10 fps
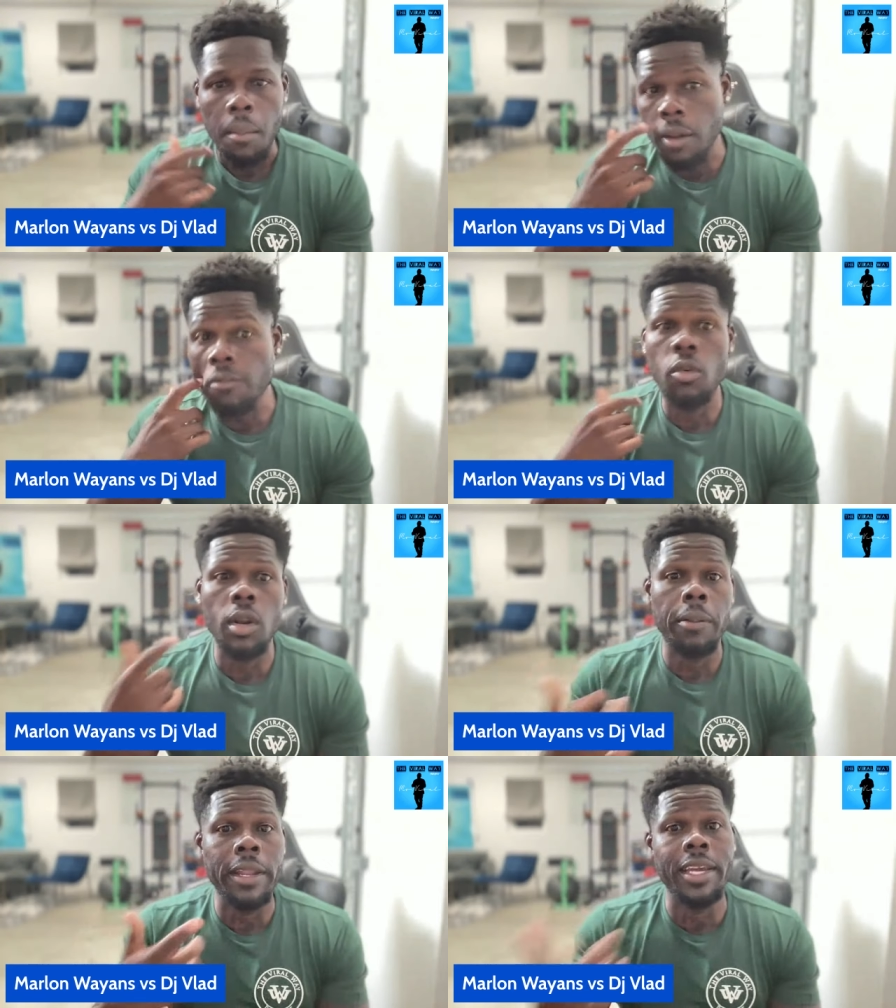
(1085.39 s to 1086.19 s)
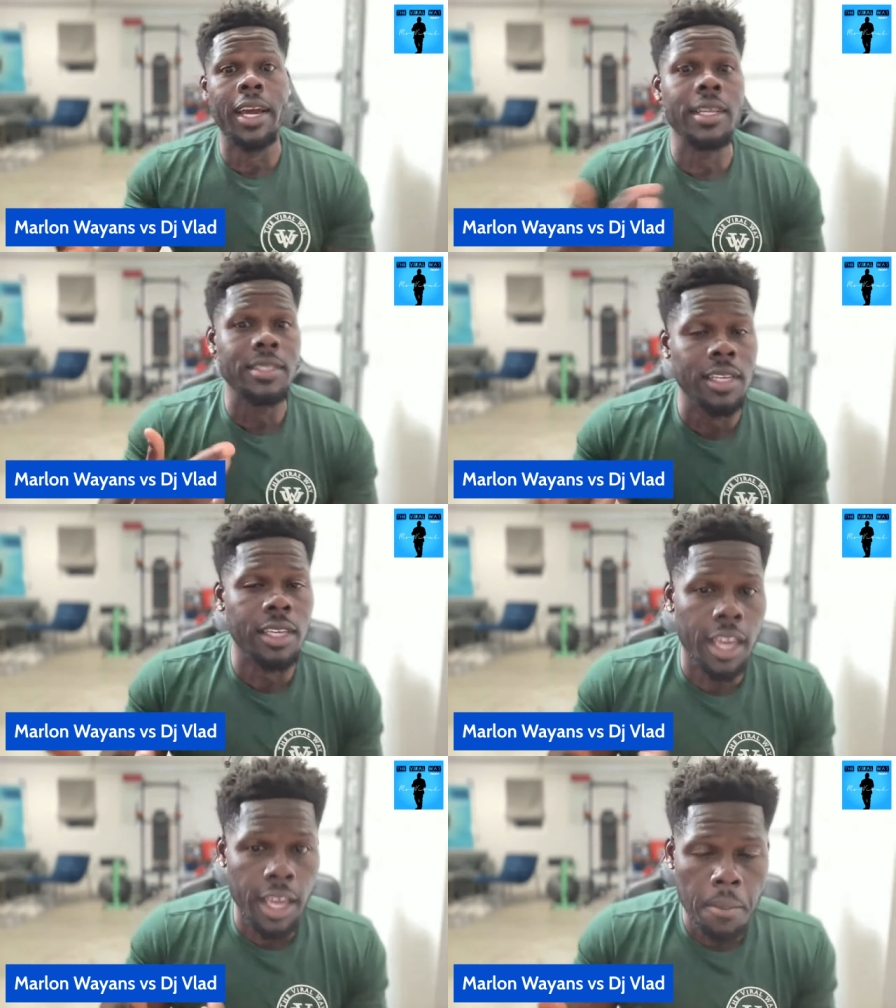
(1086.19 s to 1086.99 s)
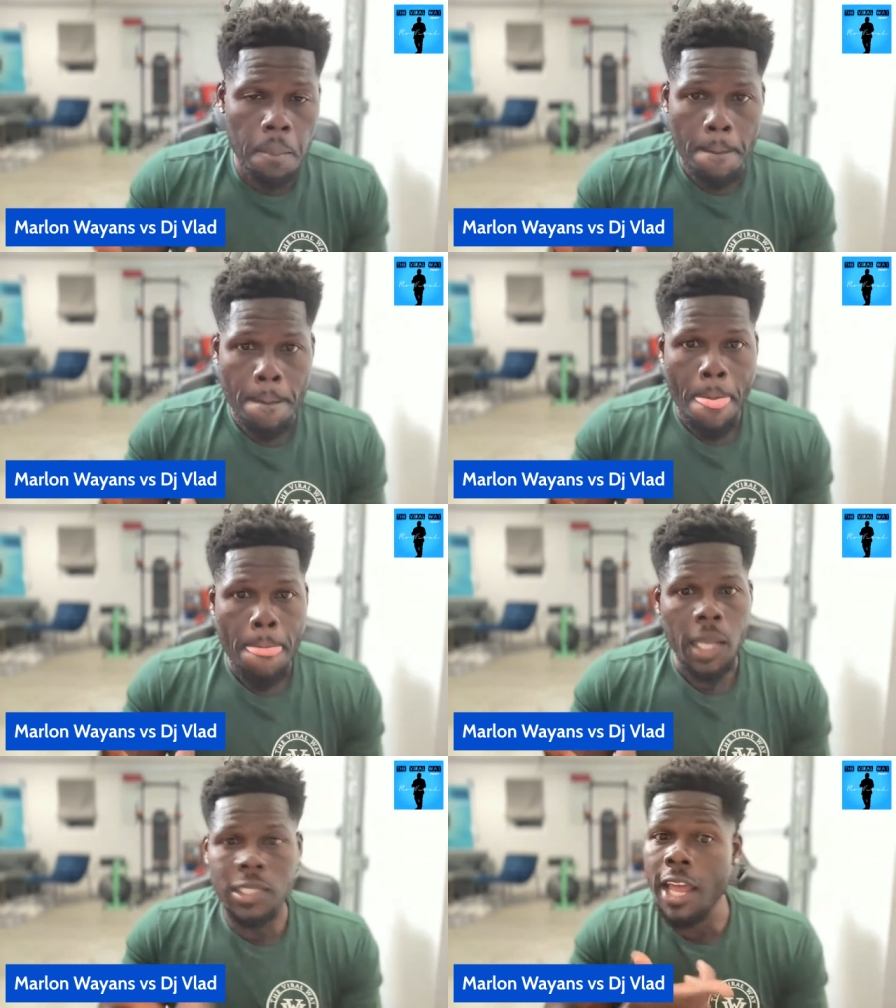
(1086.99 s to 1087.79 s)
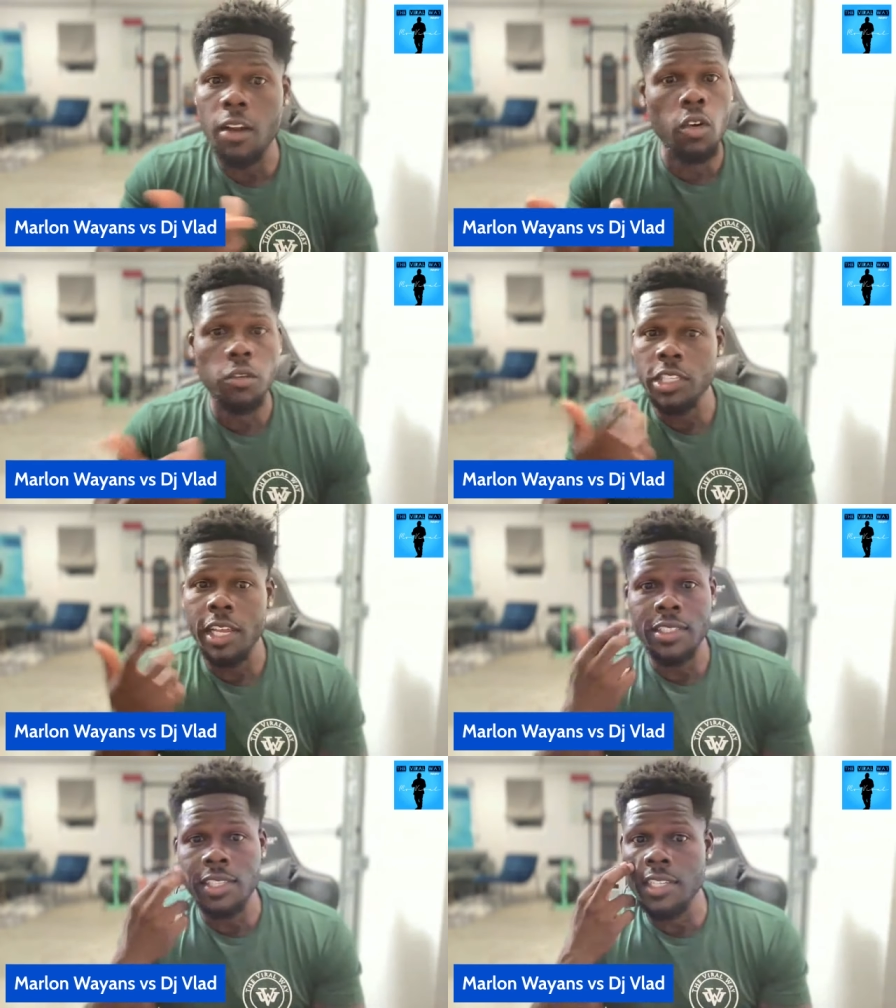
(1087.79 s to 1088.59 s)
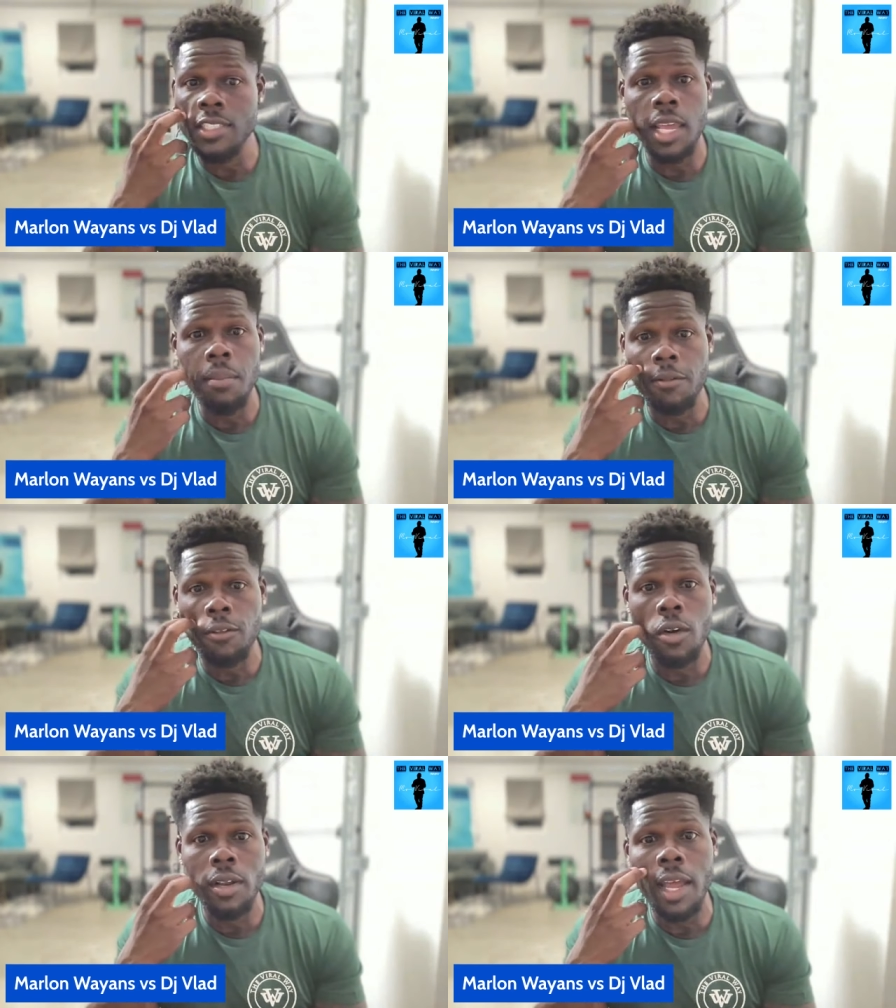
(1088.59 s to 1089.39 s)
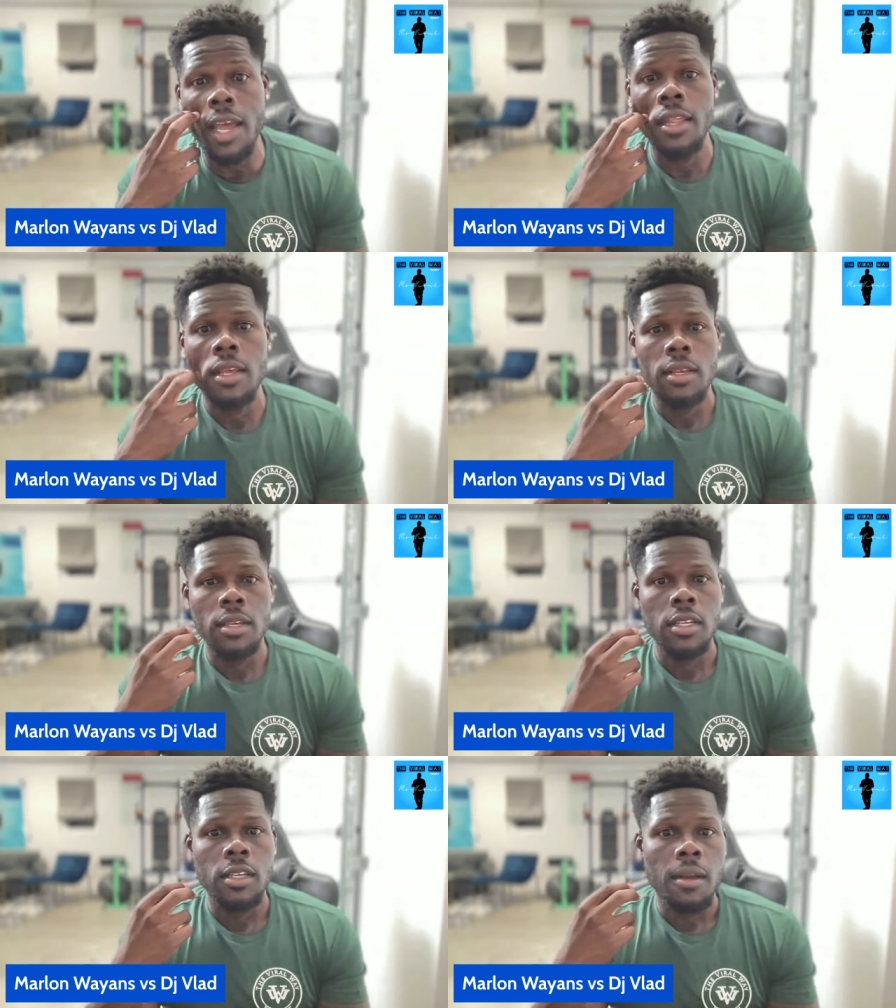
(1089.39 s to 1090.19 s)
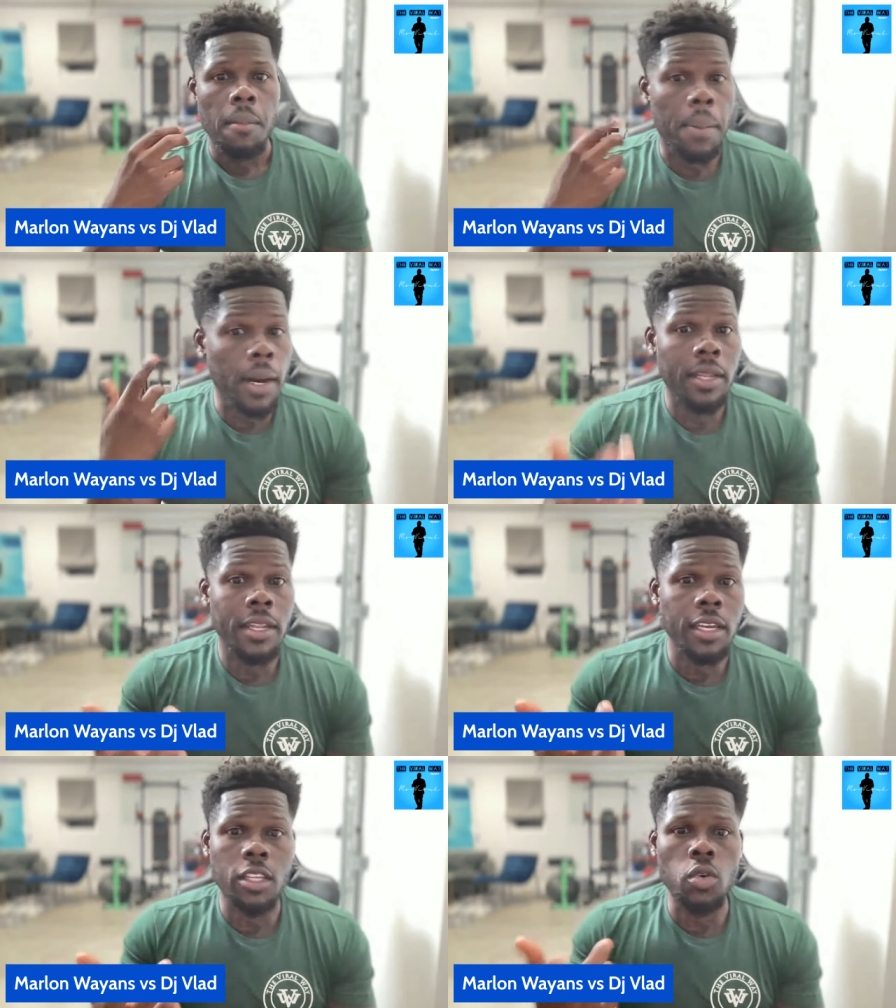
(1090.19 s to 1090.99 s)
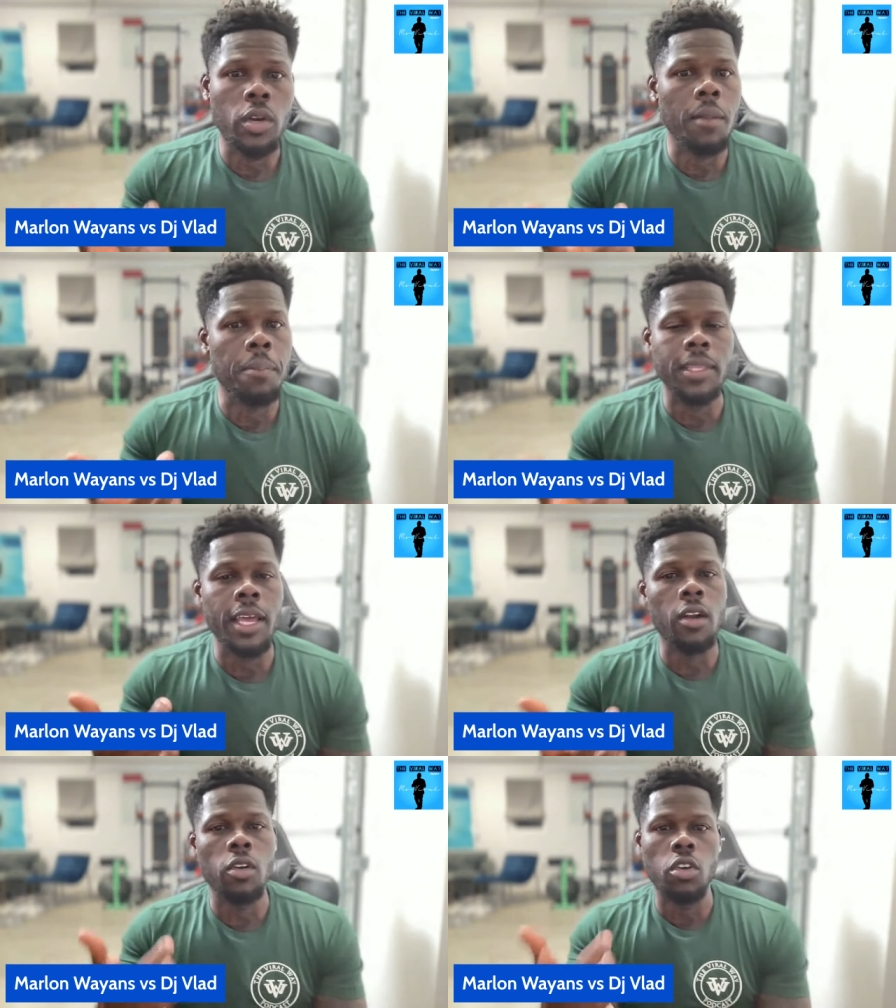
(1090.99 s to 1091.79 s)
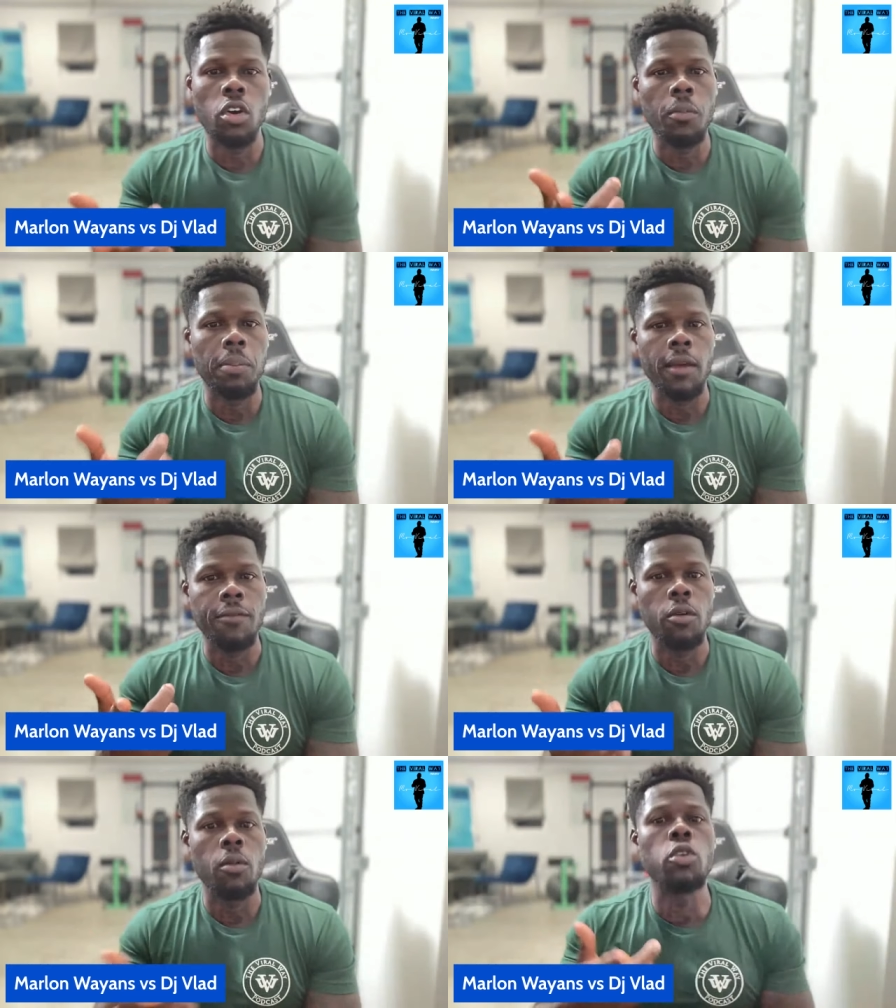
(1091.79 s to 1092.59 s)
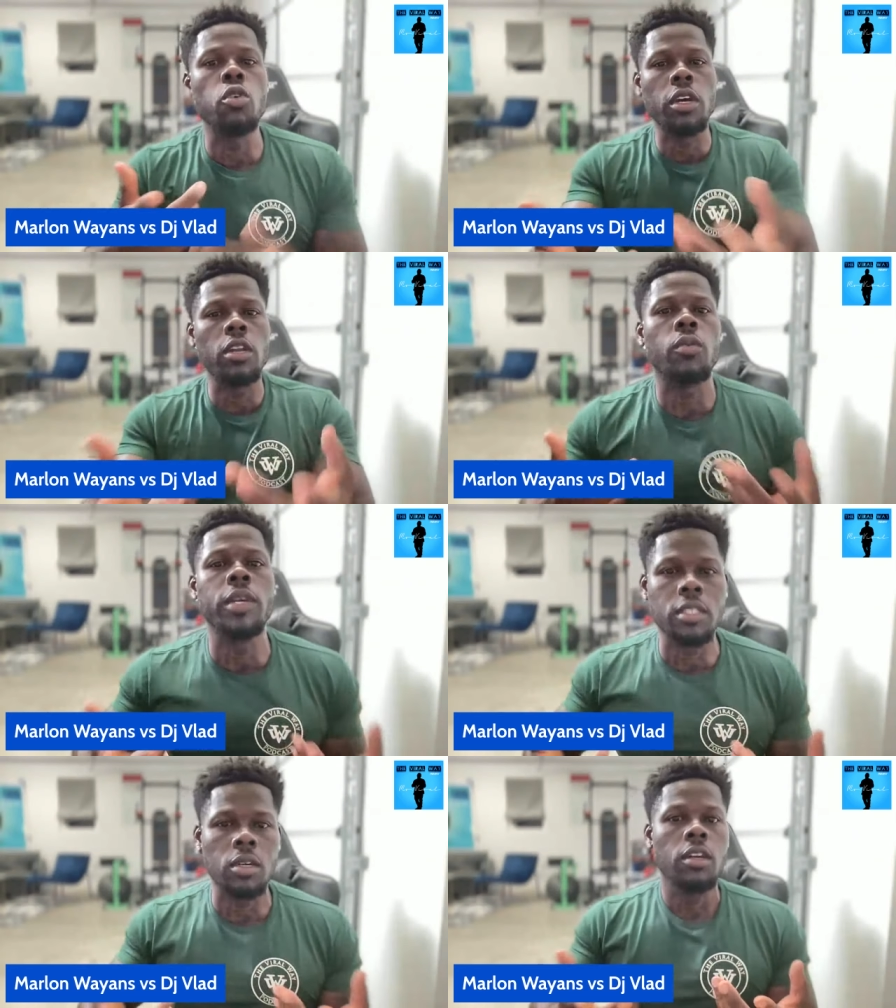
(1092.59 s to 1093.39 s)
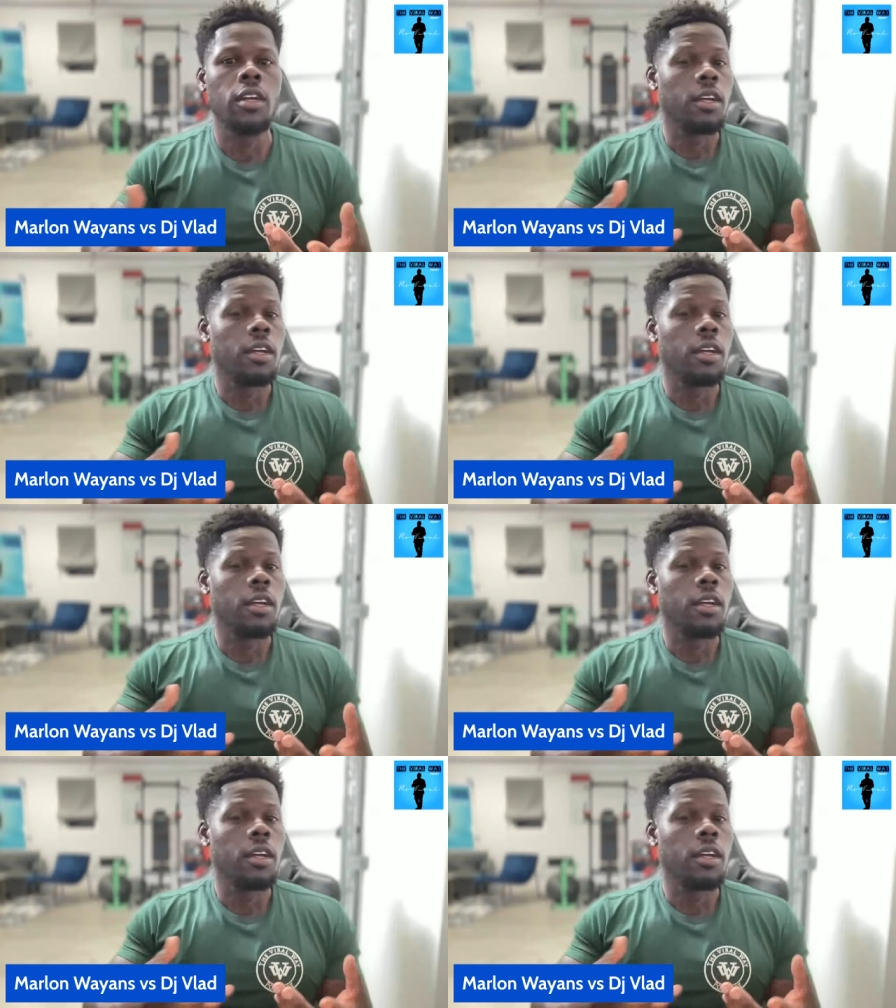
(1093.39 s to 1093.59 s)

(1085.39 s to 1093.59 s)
But if you want to play the content game, because I don't know if Shannon said his name before or not, but nigga, you could have put that out on your own platform. Or you could have went to